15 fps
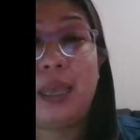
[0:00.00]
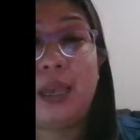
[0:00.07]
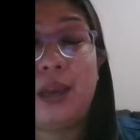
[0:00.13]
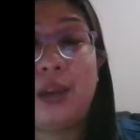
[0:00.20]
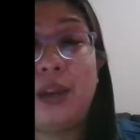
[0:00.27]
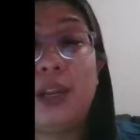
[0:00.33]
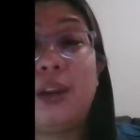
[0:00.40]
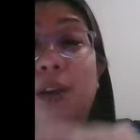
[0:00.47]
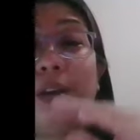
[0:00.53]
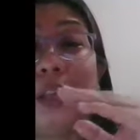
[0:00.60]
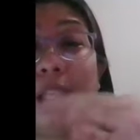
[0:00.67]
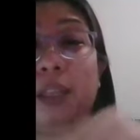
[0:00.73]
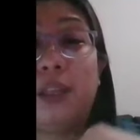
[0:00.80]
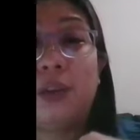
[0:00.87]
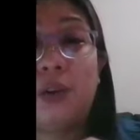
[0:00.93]

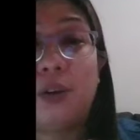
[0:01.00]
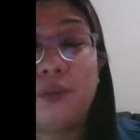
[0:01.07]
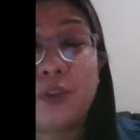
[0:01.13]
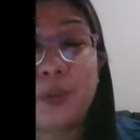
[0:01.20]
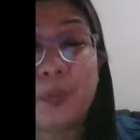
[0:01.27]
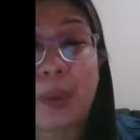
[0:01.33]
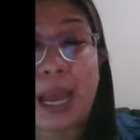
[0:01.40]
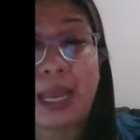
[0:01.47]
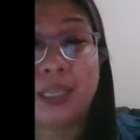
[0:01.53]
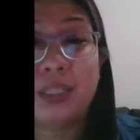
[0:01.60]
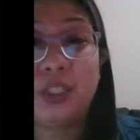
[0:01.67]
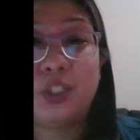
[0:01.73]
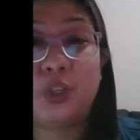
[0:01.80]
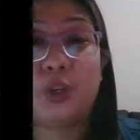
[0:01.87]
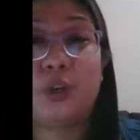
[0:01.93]
in an
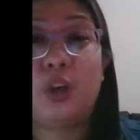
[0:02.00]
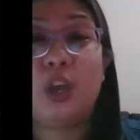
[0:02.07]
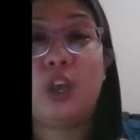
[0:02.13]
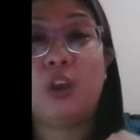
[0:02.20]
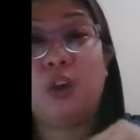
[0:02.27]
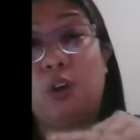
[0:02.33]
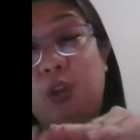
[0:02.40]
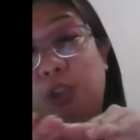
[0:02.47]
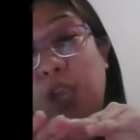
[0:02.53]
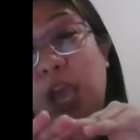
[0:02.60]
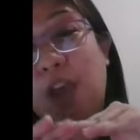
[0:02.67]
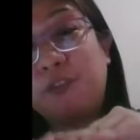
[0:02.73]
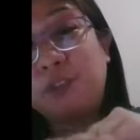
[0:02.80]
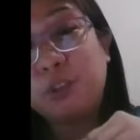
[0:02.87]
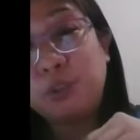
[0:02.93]
overpass, so all you
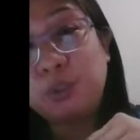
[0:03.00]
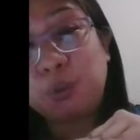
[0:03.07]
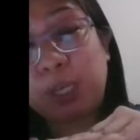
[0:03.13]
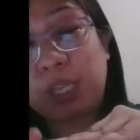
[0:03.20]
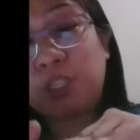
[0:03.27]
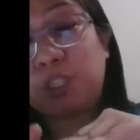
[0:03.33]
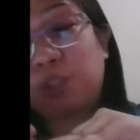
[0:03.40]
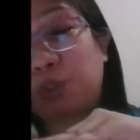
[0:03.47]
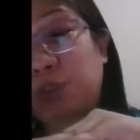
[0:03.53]
have to do is to